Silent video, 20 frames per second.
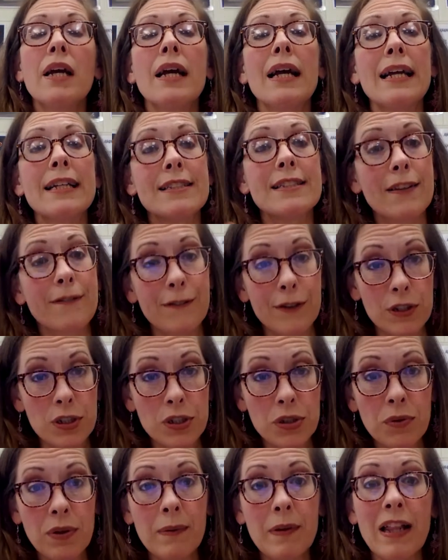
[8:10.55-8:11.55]
It's the
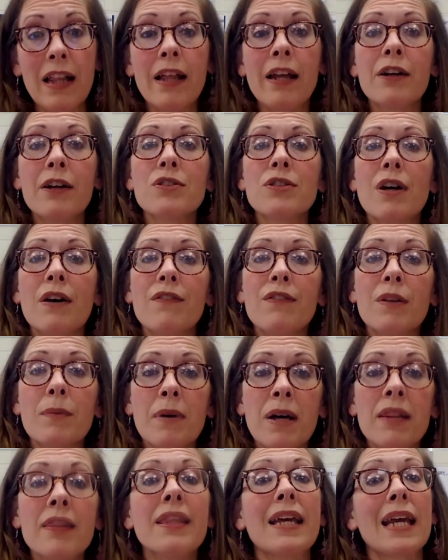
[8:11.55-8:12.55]
first 3 letters of the
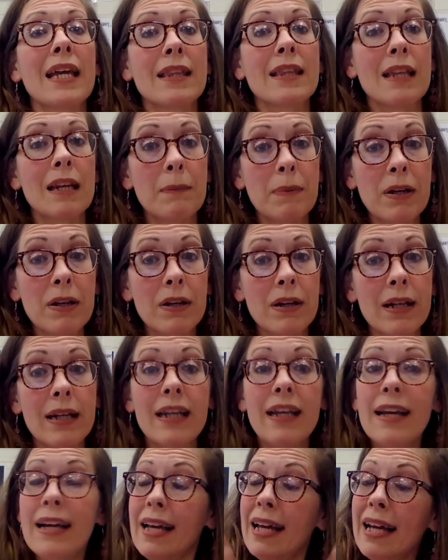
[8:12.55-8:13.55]
month and then a period.
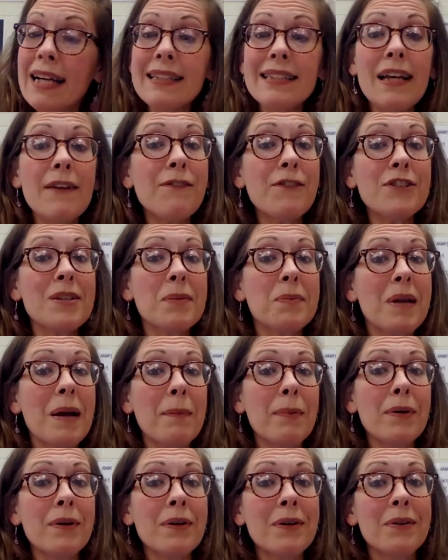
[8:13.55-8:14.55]
Except for
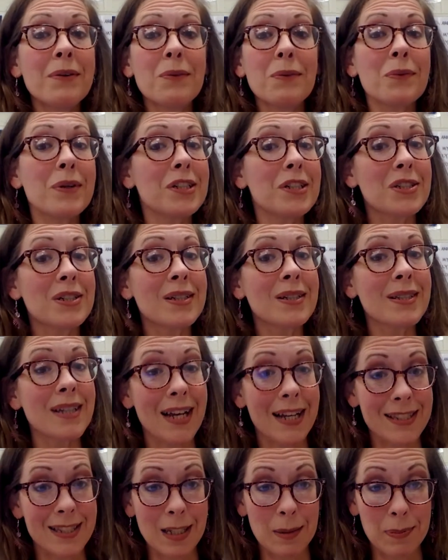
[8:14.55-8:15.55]
September, which is
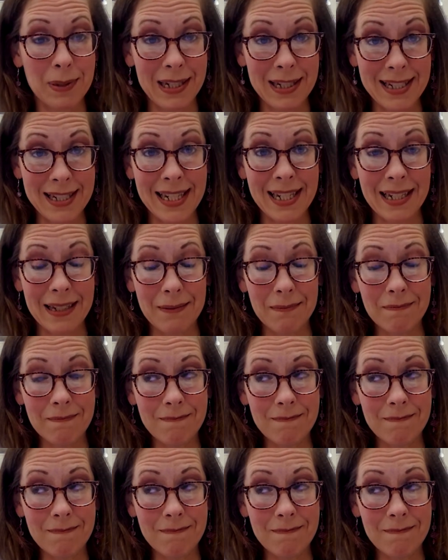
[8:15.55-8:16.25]
SEPT.